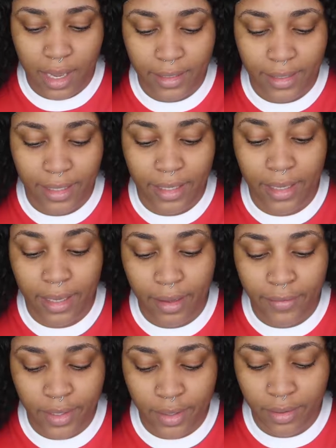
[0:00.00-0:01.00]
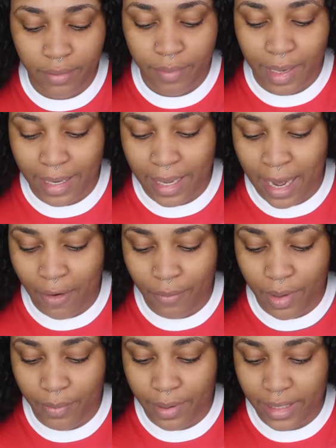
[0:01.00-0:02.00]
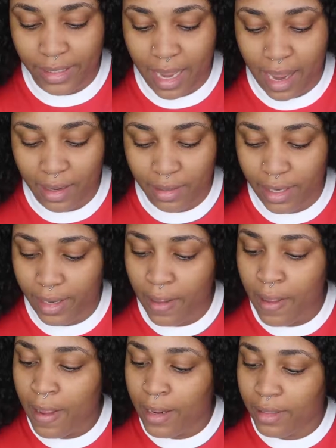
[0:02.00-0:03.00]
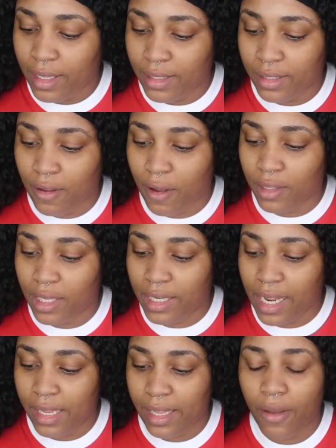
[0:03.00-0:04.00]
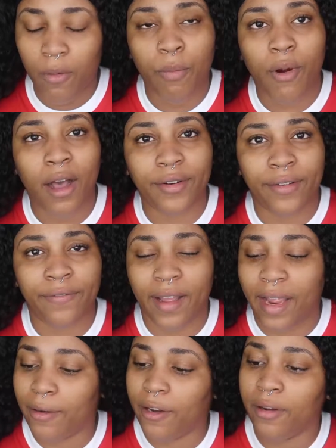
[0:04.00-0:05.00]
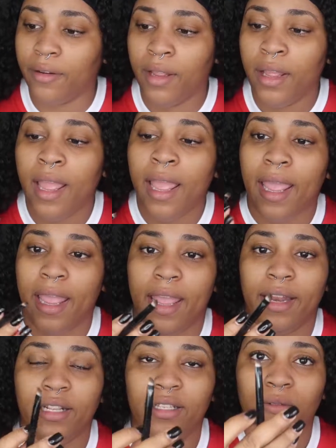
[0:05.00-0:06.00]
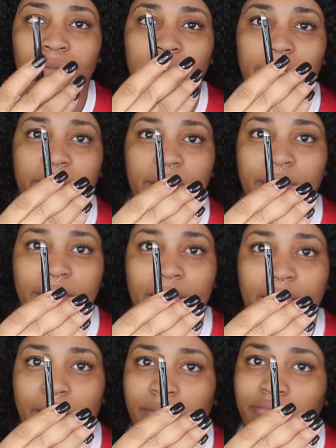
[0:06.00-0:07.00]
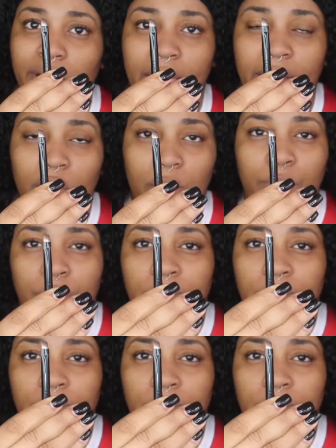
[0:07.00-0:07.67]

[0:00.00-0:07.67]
as a gift, but I can't remember exactly. This is called the Danielle Brow Definer, and it's a really thick angled